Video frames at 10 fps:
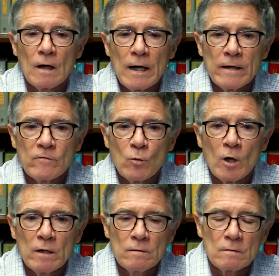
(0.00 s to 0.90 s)
Hi,
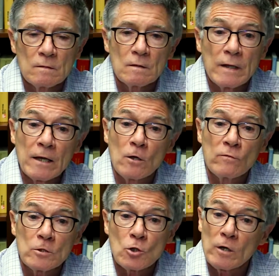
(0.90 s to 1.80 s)
everyone. Thank you
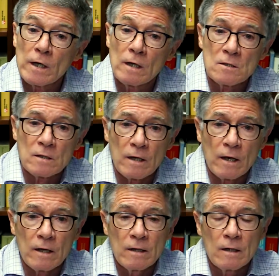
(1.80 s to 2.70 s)
for joining us
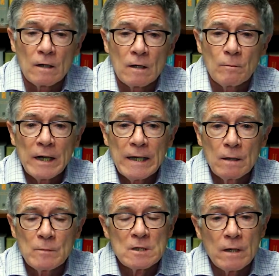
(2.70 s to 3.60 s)
today. My
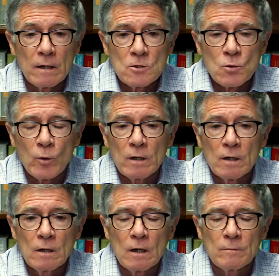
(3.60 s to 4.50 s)
name is Dennis
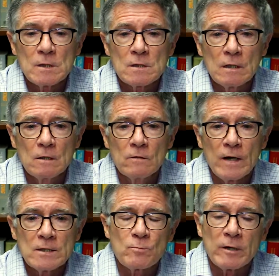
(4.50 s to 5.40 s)
Whitney. I'm the Senior
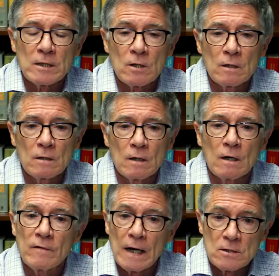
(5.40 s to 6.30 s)
Vice President
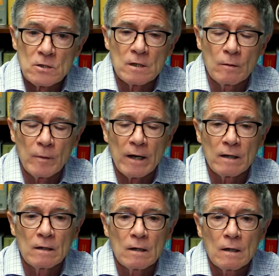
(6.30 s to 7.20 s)
of
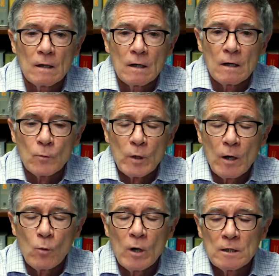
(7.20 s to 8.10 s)
CMA. And what
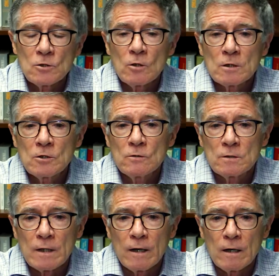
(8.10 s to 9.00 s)
I want to talk to you
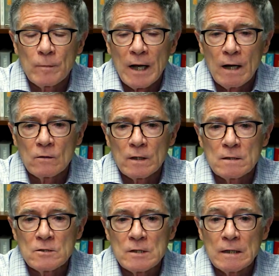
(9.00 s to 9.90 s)
today about
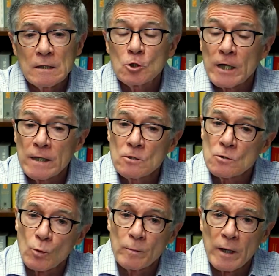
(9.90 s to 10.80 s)
is the
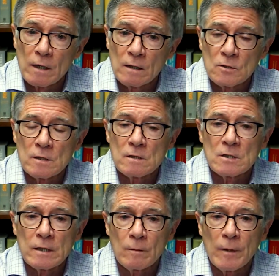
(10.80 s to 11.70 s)
changes we're making to the
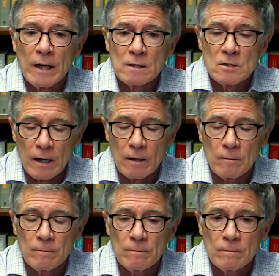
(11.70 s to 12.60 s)
CMA exam.